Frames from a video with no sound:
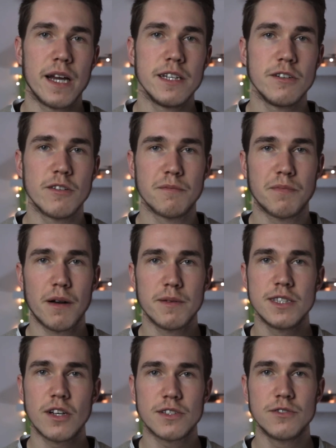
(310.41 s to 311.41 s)
you will
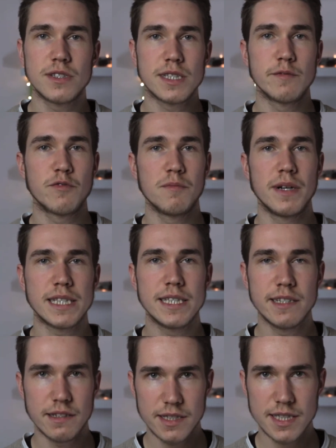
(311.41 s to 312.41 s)
probably not use them for many
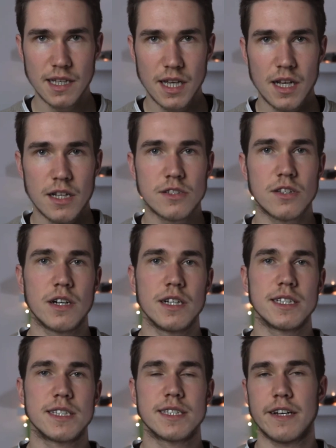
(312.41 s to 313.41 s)
years, so
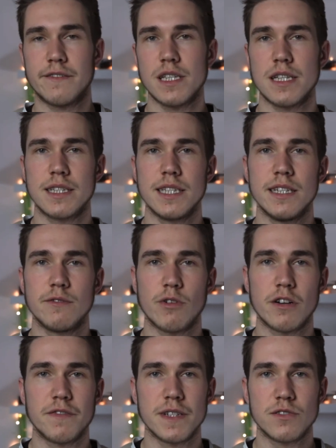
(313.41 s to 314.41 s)
it's definitely
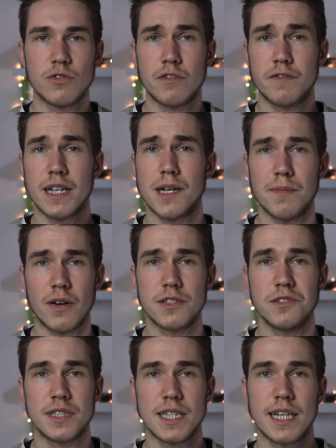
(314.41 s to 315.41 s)
worth it to think about
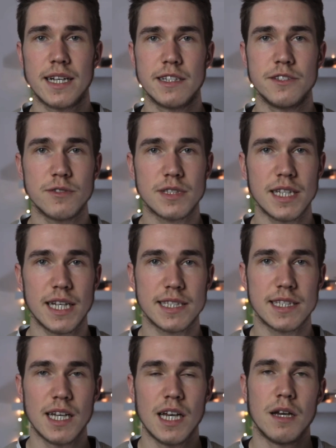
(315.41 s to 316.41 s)
using a used
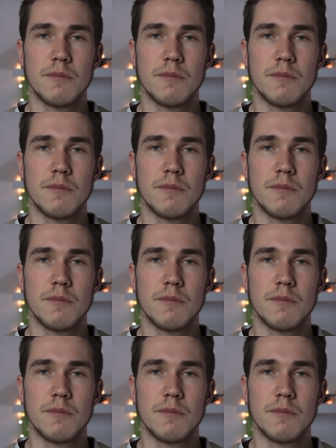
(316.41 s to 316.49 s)
lens,